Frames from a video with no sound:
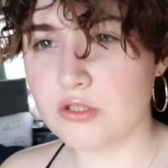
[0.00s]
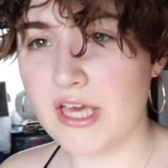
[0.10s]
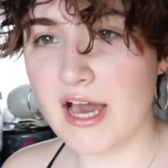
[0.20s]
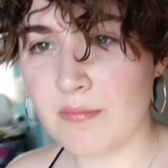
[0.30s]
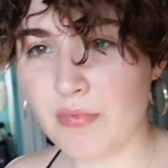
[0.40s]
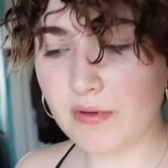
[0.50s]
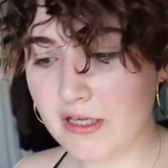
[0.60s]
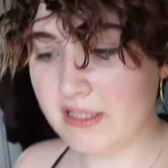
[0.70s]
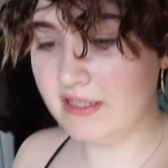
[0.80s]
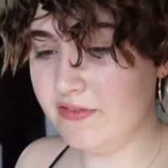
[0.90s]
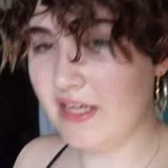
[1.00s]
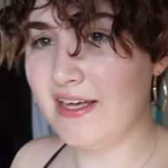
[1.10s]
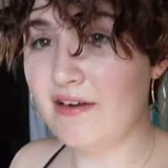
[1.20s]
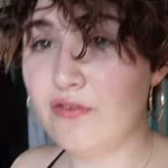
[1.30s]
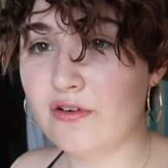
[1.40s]
So yeah, I'm probably gonna leave that
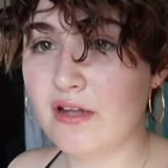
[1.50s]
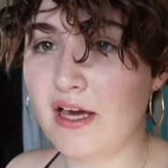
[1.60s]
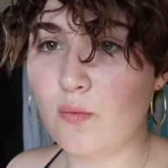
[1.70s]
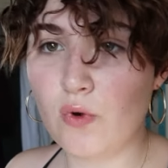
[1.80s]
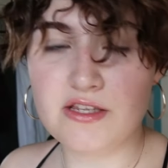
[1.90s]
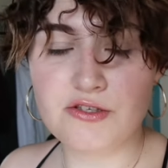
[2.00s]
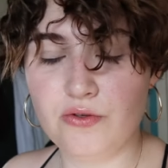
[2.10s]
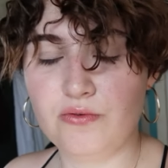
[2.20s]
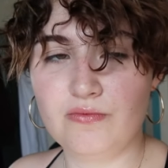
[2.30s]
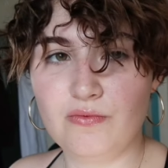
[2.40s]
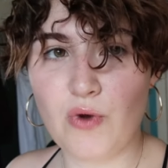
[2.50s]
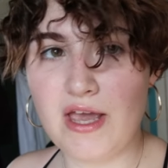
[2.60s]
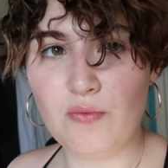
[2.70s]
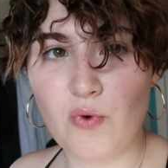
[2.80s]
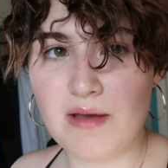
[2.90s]
there for like way too,
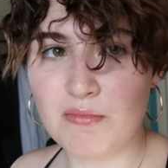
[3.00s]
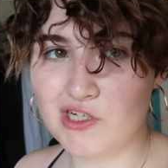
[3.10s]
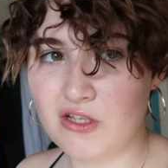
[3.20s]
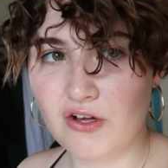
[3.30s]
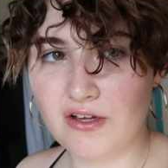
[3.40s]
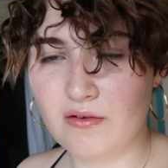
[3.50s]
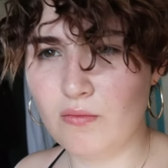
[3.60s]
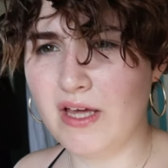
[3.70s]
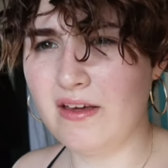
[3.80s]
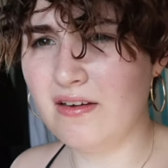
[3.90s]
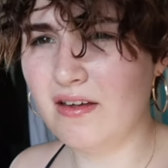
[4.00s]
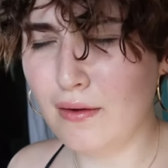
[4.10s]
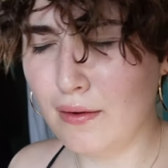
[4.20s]
way, way much long, wait.